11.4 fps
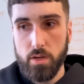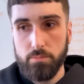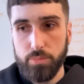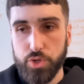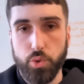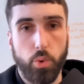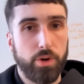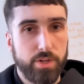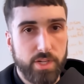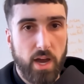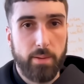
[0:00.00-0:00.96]

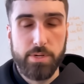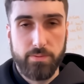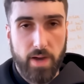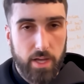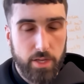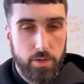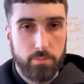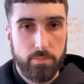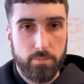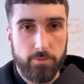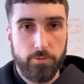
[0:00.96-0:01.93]
shorten time to value
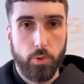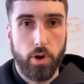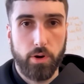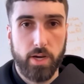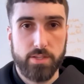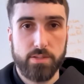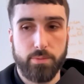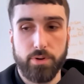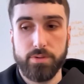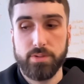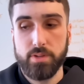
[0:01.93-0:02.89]
for our
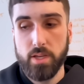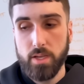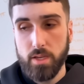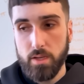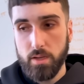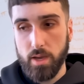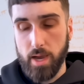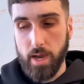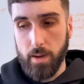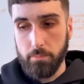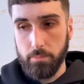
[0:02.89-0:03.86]
customers.
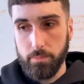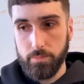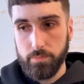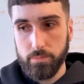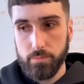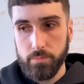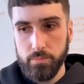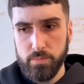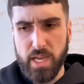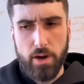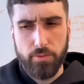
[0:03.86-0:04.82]

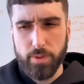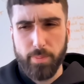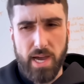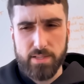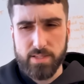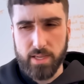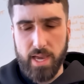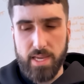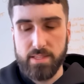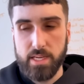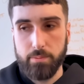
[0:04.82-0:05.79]
Over the past
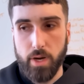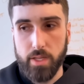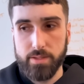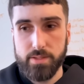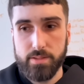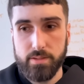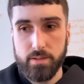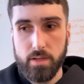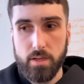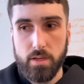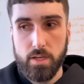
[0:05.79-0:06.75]
18 months,
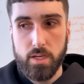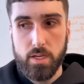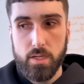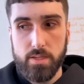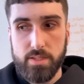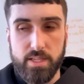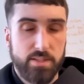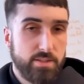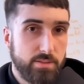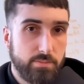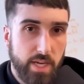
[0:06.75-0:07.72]

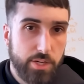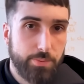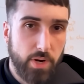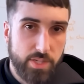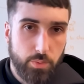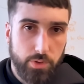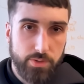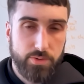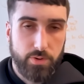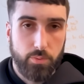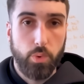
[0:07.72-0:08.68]
since the enterprise world
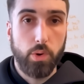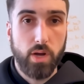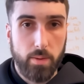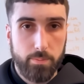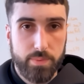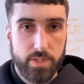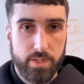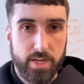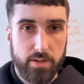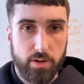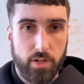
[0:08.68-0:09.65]
sort of woke up to the
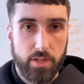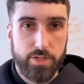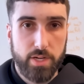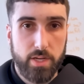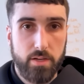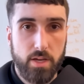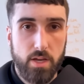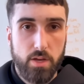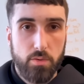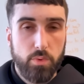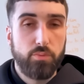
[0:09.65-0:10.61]
technology,
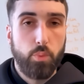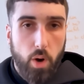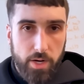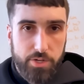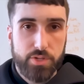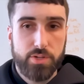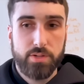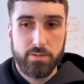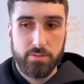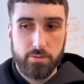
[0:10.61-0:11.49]
we've watched